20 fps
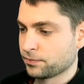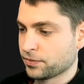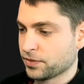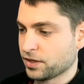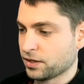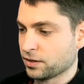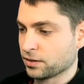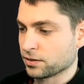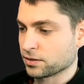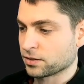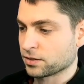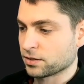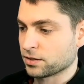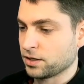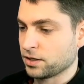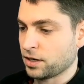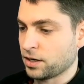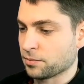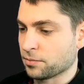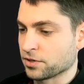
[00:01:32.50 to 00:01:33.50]
and
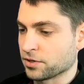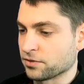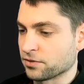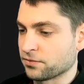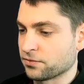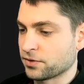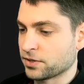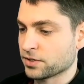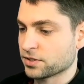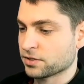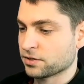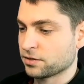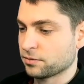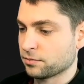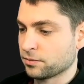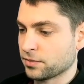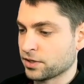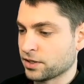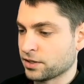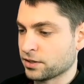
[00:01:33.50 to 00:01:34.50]
copy the first
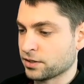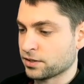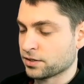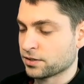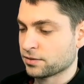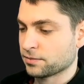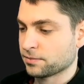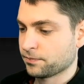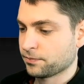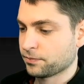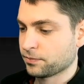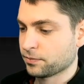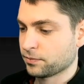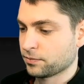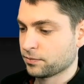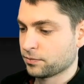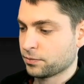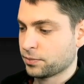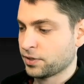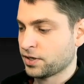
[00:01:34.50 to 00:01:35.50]
command,
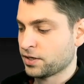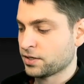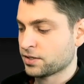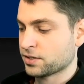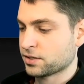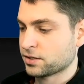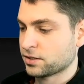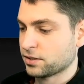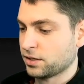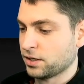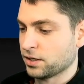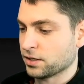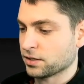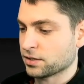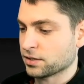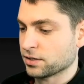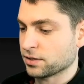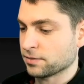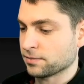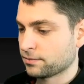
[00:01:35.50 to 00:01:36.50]
paste,
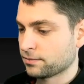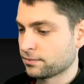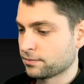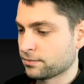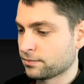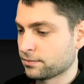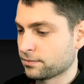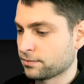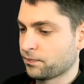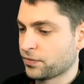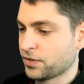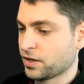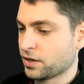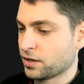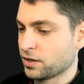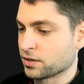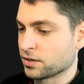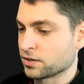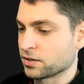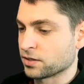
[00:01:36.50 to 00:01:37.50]
enter,
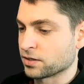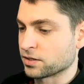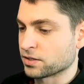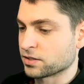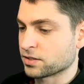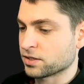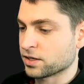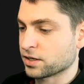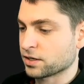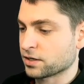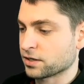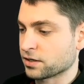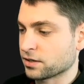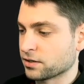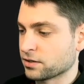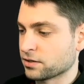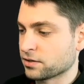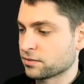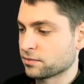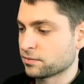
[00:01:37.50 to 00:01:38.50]
and the
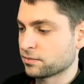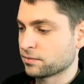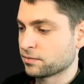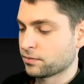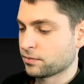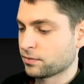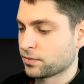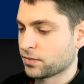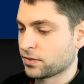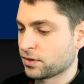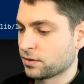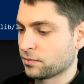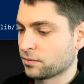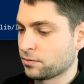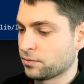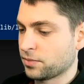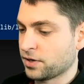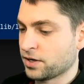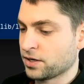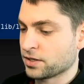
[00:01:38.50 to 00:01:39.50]
second,
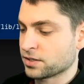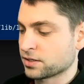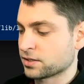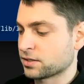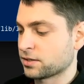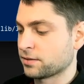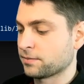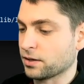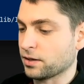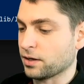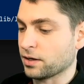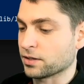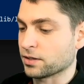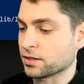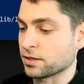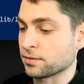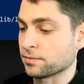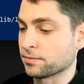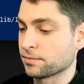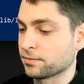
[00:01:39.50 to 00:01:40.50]
paste,
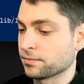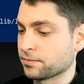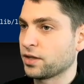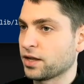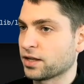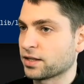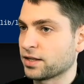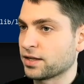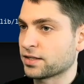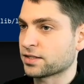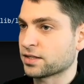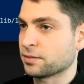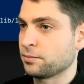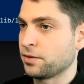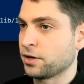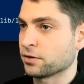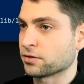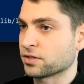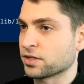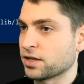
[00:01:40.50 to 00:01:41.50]
enter. And that's
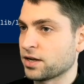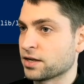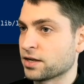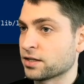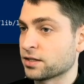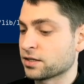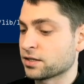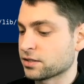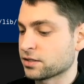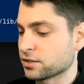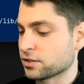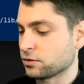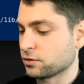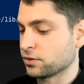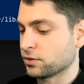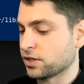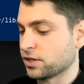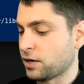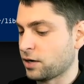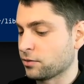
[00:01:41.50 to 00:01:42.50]
about it. So
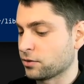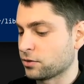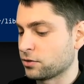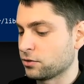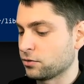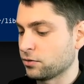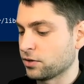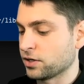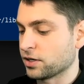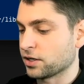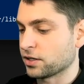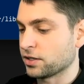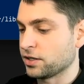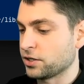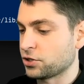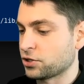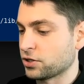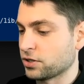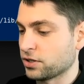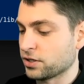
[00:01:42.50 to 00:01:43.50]
what I would do in
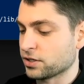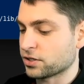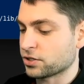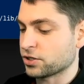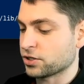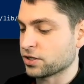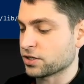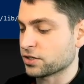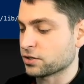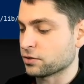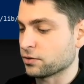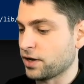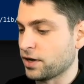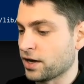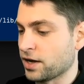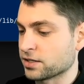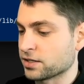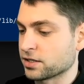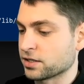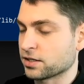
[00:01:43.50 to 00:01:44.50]
addition is just to
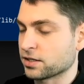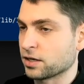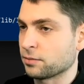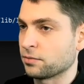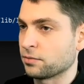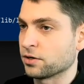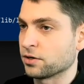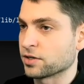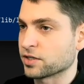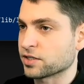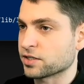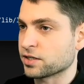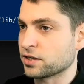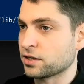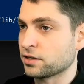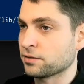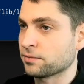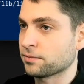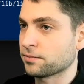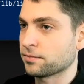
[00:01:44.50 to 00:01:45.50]
exit W S L
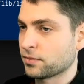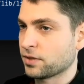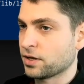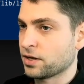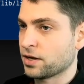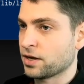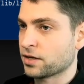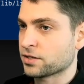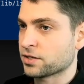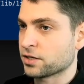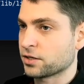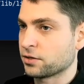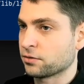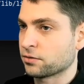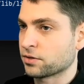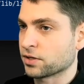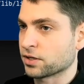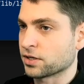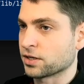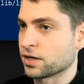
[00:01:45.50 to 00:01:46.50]
and execute
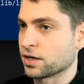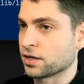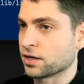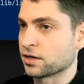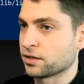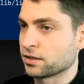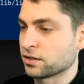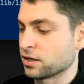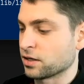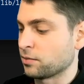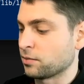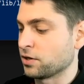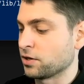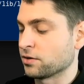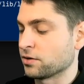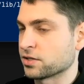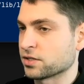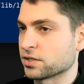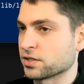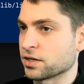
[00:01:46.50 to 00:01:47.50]
again W
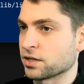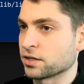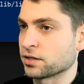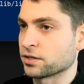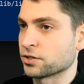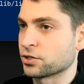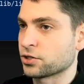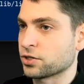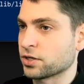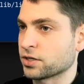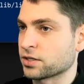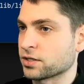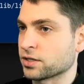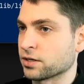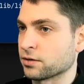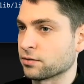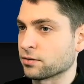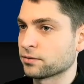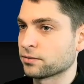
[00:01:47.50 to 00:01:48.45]
S L shutdown.